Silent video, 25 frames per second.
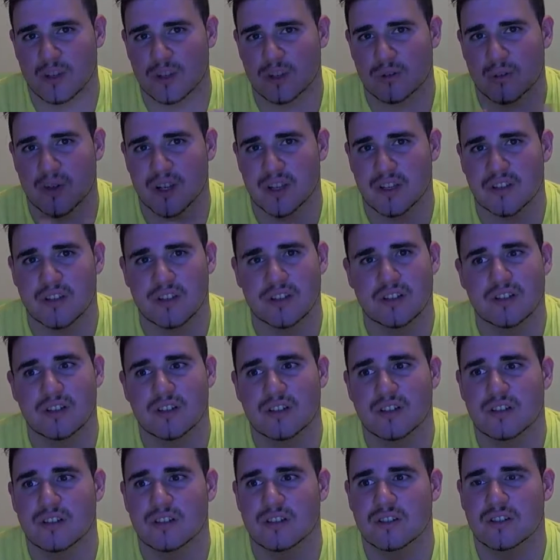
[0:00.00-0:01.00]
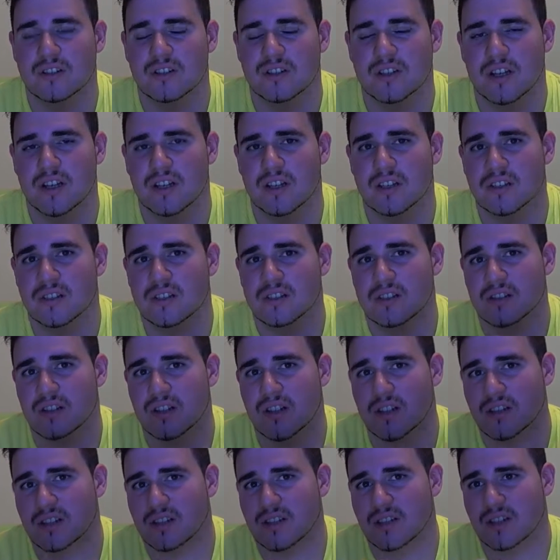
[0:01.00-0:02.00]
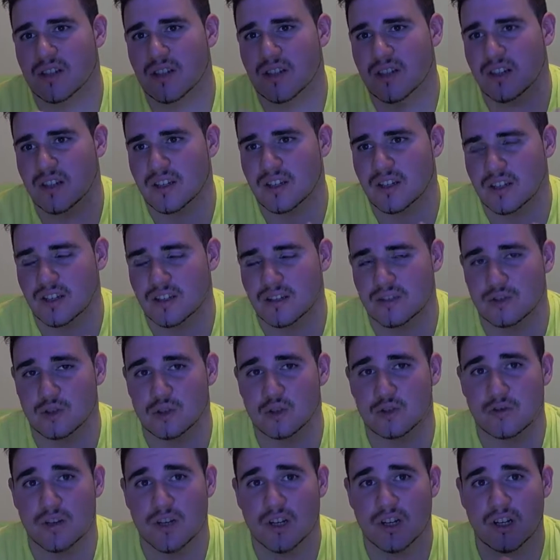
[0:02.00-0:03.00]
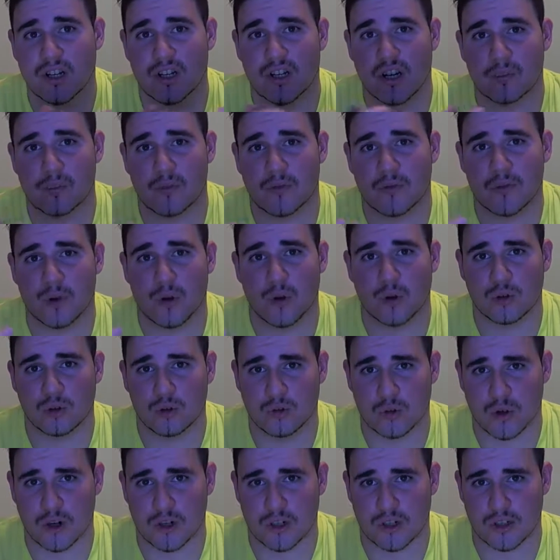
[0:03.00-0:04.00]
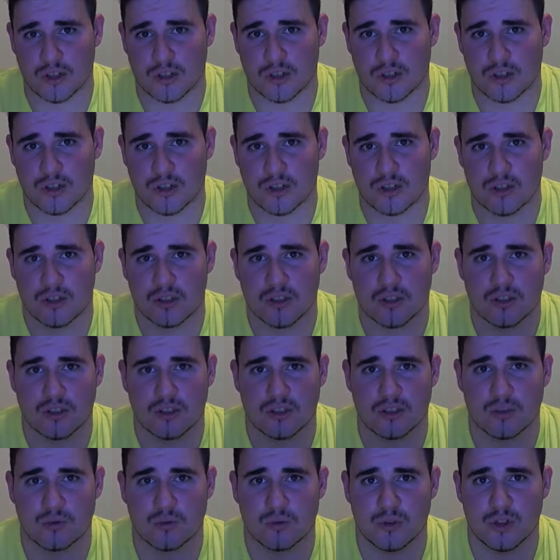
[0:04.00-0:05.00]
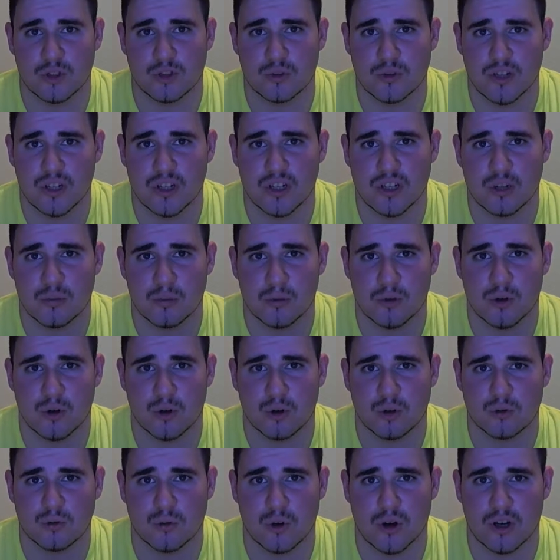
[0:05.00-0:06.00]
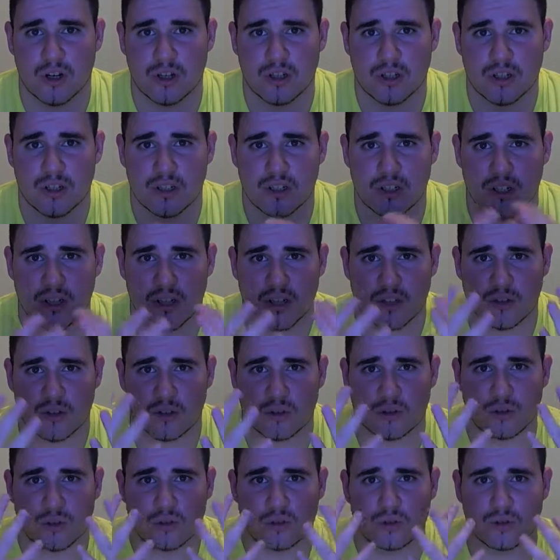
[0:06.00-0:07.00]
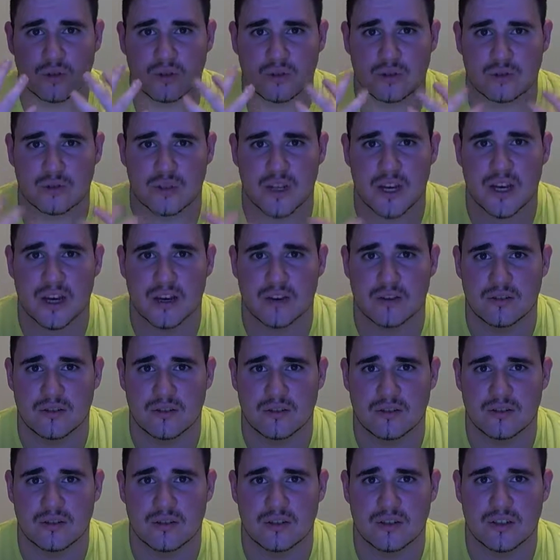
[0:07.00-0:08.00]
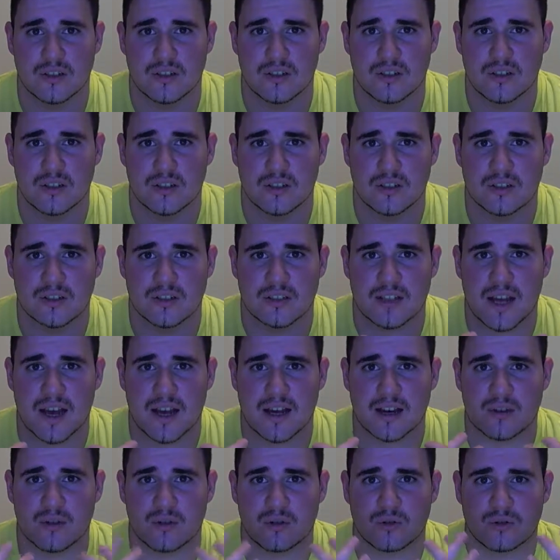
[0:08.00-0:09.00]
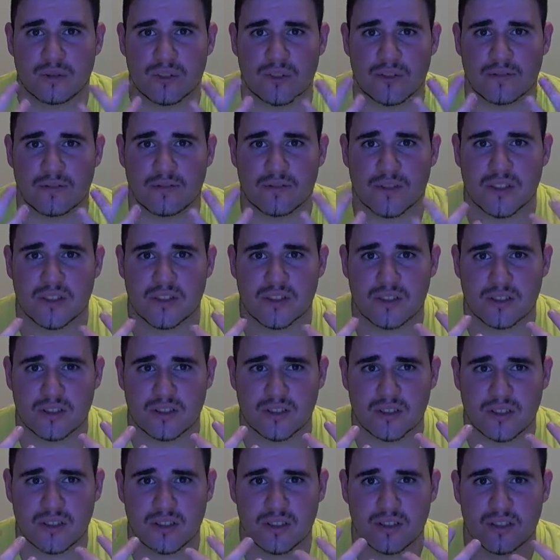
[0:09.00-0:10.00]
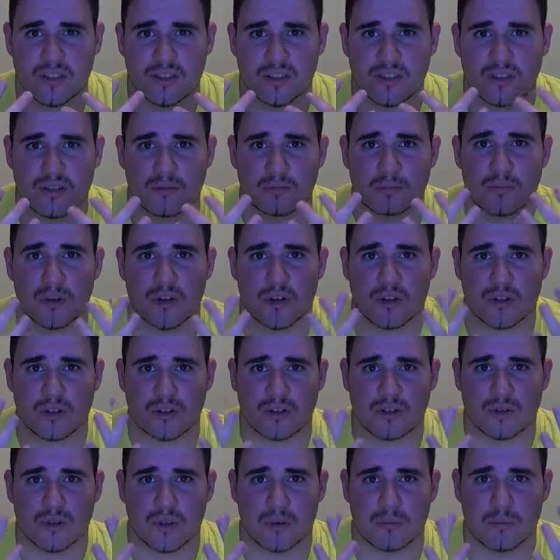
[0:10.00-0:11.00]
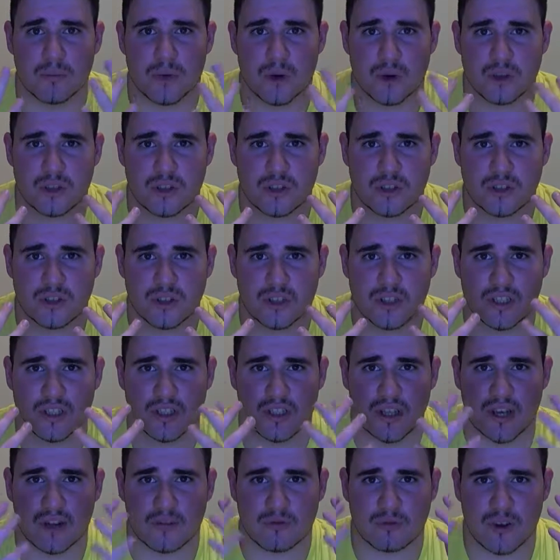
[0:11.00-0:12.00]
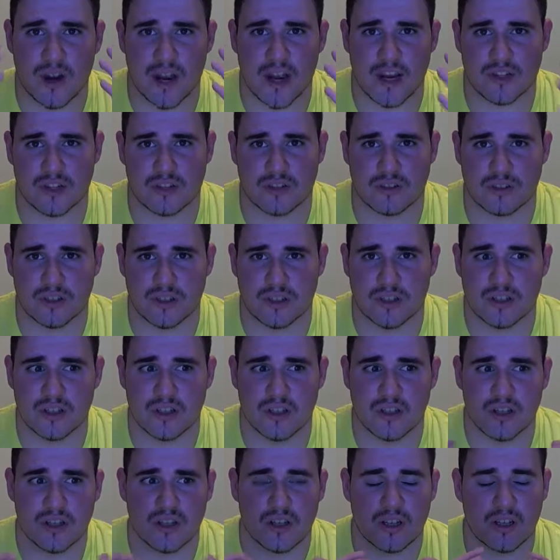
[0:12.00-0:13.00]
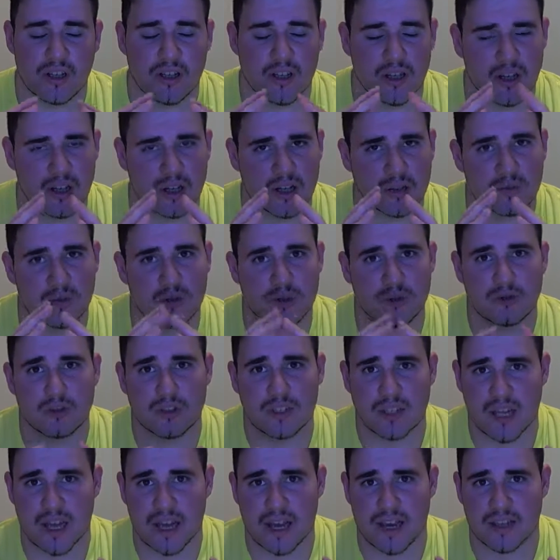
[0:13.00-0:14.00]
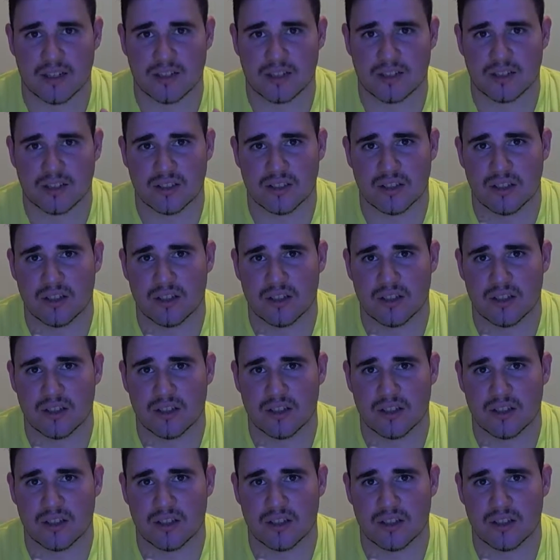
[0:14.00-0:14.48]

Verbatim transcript: or bathing. Next, let's say drink a cup of cold water. Because when you drink a cup of cold water, it cools you down. Not only physically, but also emotionally and rationally. It helps you relax.